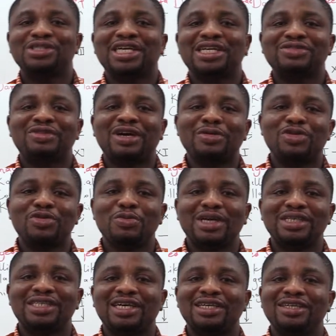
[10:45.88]
to subscribe to
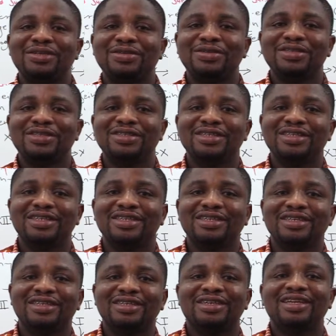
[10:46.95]
my channel,
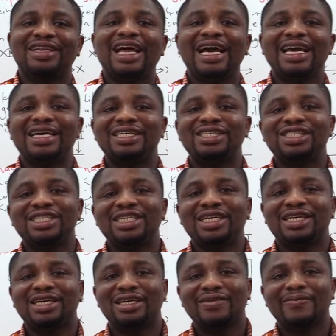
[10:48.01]
like,
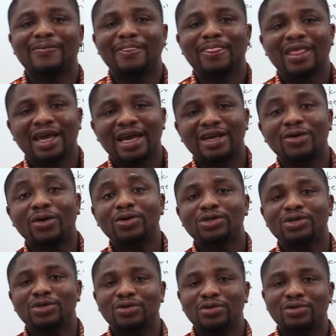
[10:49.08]
share, and
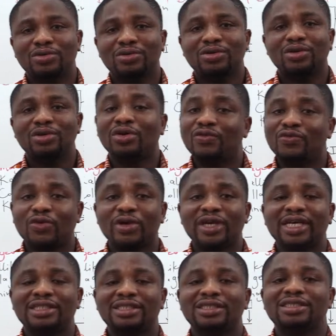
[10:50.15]
also don't
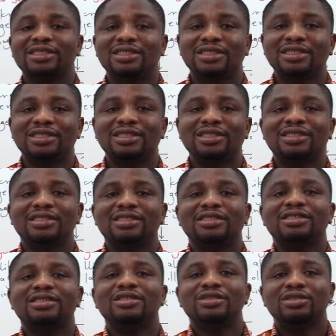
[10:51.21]
forget
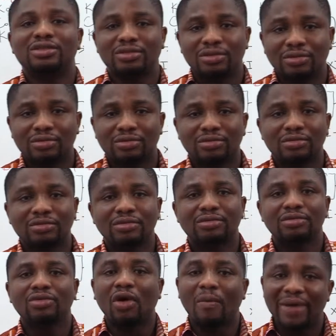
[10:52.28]
to
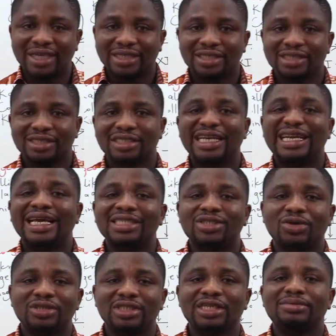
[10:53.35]
comment the
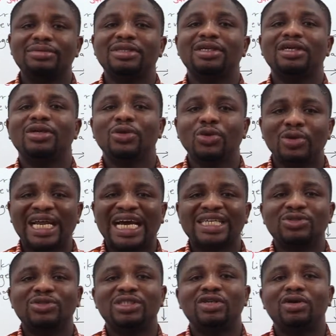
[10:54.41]
next concept you would
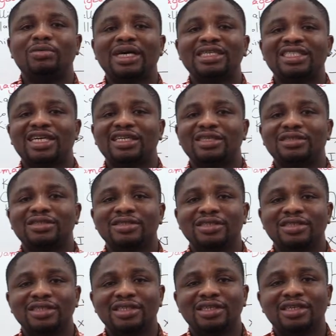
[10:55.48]
like to see on my channel.
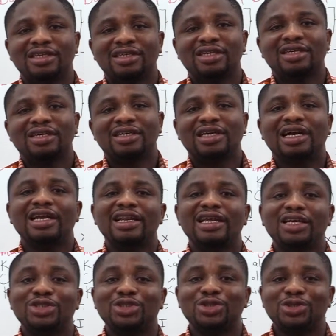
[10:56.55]

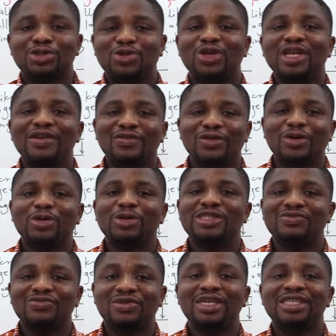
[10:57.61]
Kindly ensure to leave your
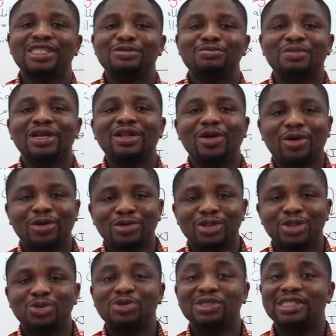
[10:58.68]
notification bell
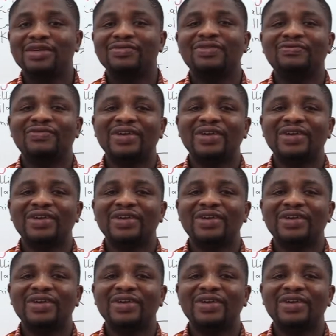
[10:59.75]
on to receive